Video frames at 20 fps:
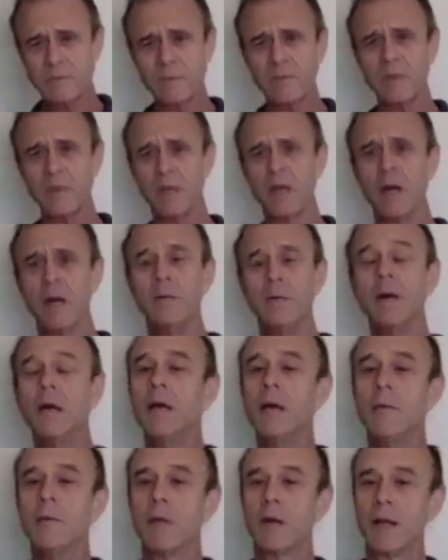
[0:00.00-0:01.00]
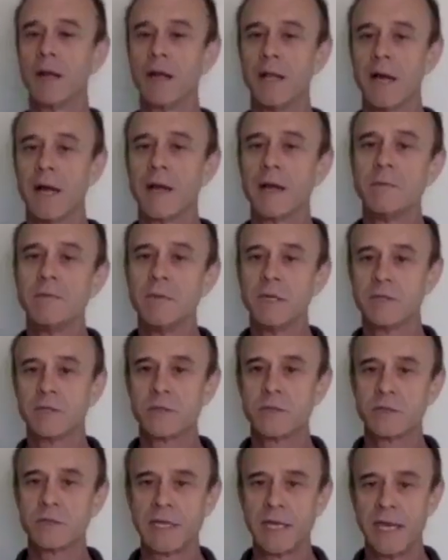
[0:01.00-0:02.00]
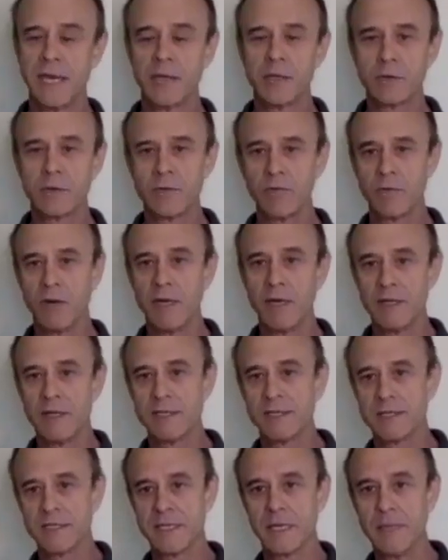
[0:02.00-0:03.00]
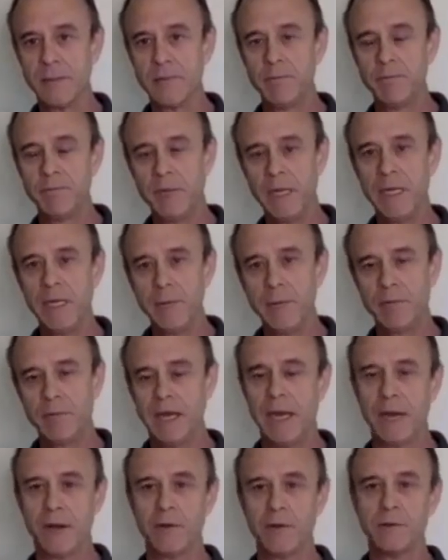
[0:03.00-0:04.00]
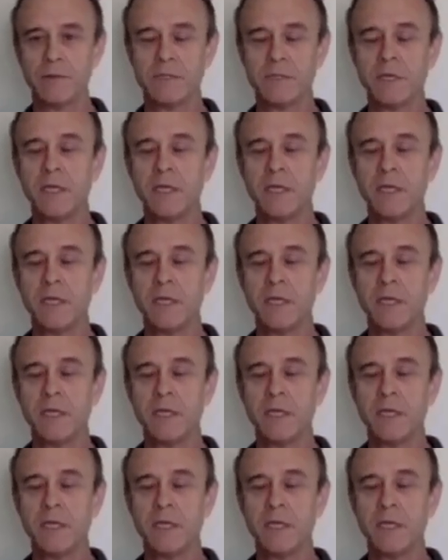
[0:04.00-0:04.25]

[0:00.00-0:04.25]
But a lot of muscles can create the same pain patterns